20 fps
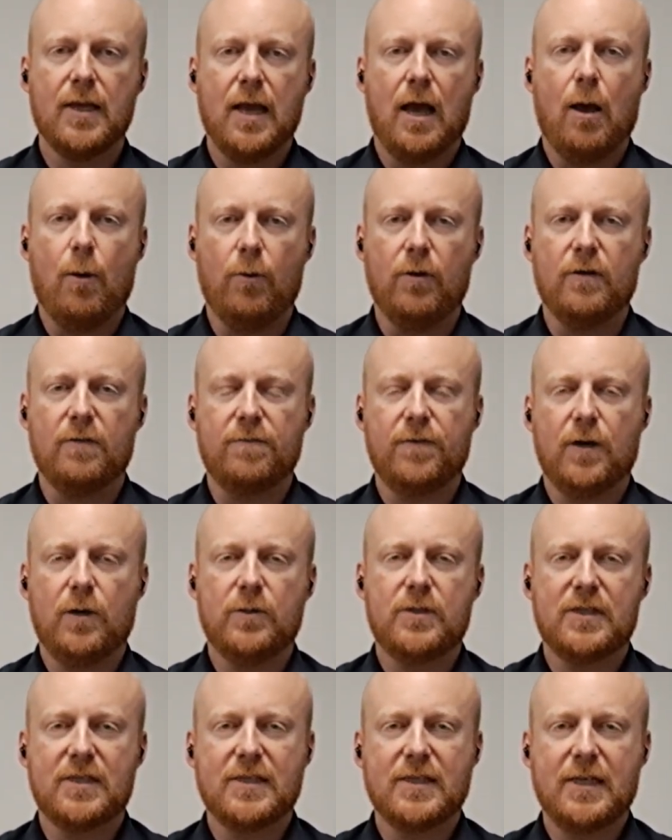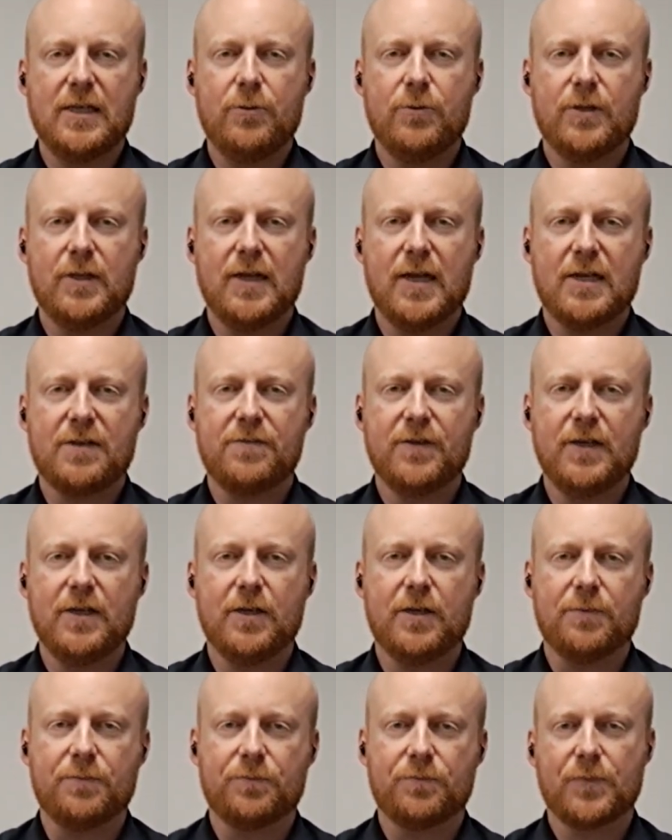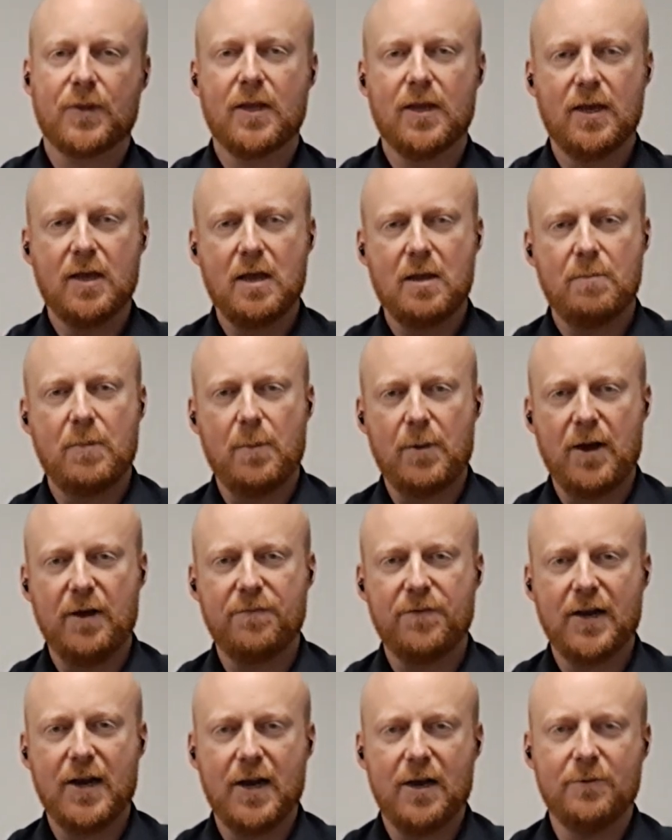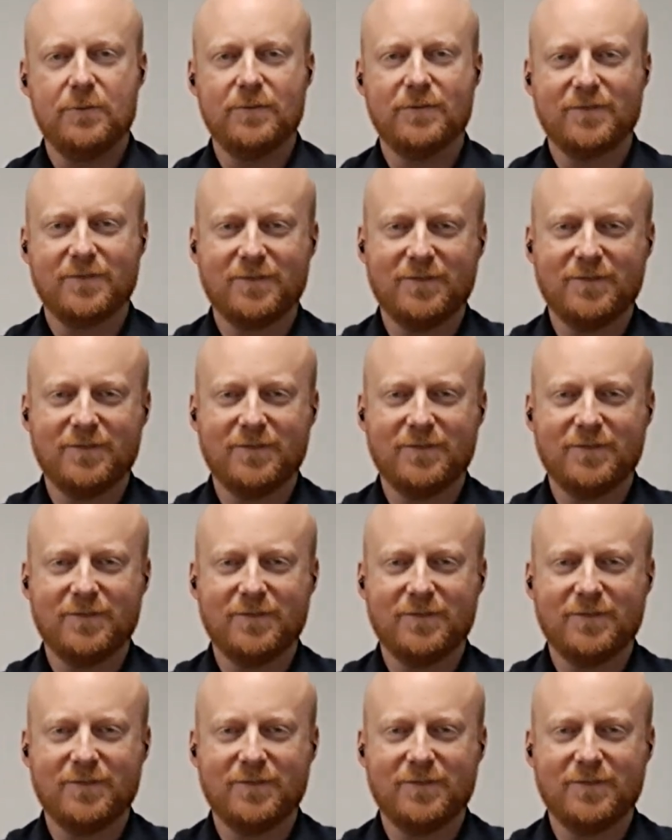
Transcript: I look forward to seeing you on the next video. Bye bye for now.